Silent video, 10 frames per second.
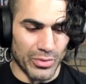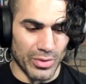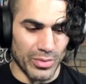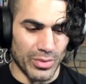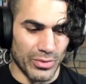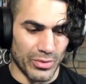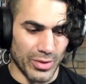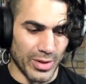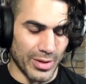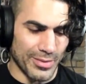It was
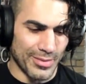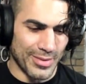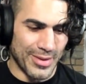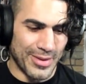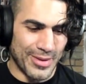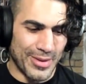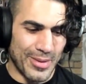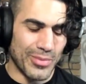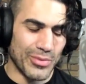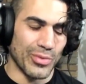
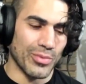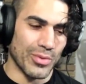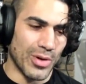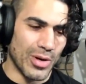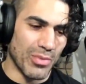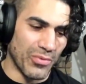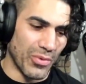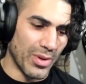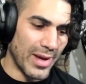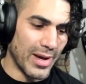so long
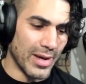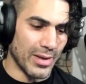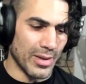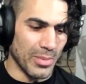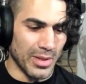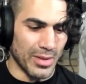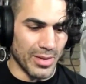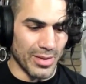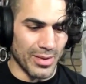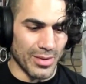before that. I
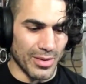mean, there